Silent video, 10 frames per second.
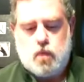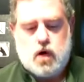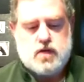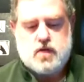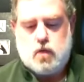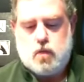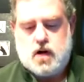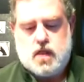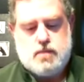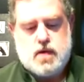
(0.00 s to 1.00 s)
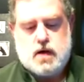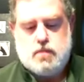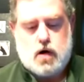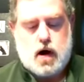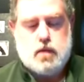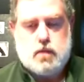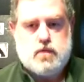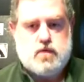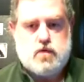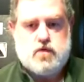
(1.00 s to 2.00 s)
So one of the big
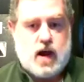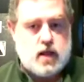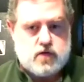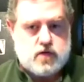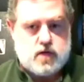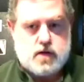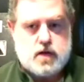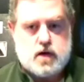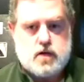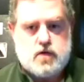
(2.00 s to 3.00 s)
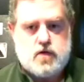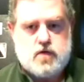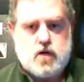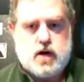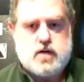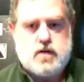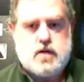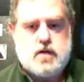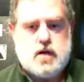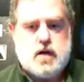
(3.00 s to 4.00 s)
problems or challenges, I think, is just trying to